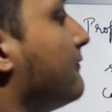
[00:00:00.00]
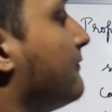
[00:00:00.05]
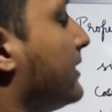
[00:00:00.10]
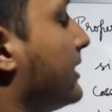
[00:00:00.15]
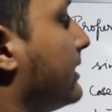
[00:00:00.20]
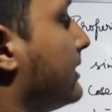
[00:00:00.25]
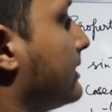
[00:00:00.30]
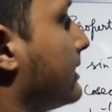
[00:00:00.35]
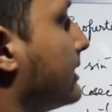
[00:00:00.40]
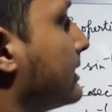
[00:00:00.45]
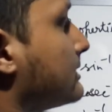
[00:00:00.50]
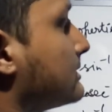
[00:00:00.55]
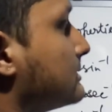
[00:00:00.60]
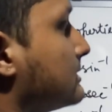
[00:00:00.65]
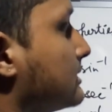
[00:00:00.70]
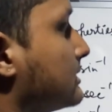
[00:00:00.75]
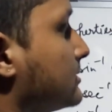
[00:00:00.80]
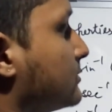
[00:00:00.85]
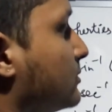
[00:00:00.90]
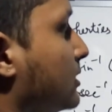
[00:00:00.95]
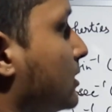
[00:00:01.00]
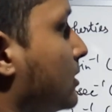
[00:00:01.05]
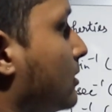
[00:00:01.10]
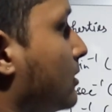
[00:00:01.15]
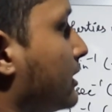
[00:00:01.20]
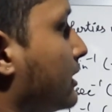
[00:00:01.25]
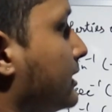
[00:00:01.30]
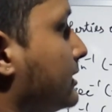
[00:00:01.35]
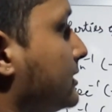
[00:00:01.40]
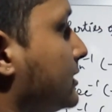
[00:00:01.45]
where x is
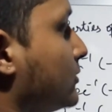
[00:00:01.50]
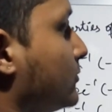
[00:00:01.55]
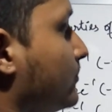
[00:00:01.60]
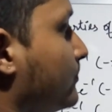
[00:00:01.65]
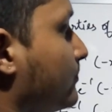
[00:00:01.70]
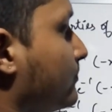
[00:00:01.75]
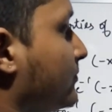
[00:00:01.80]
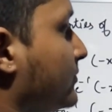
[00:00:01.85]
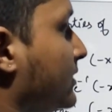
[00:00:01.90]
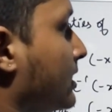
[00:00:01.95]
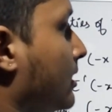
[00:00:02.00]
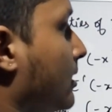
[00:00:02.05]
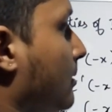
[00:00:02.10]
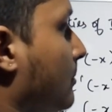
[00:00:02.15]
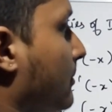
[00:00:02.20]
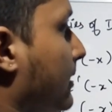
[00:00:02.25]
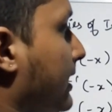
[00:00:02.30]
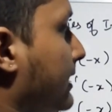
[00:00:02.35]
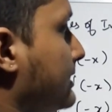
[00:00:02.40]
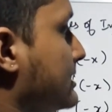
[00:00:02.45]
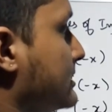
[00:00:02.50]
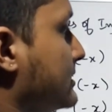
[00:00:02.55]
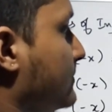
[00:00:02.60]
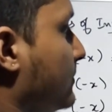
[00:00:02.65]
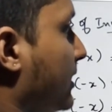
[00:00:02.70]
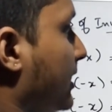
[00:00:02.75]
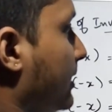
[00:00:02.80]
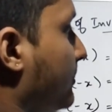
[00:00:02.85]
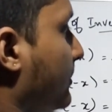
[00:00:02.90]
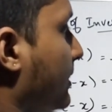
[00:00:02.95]
belonging to
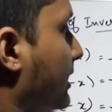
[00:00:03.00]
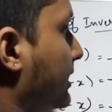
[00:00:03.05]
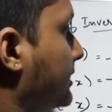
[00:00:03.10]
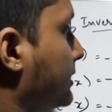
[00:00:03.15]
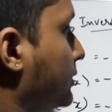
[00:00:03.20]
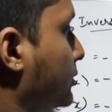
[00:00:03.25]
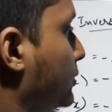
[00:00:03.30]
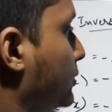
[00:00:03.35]
minus pi by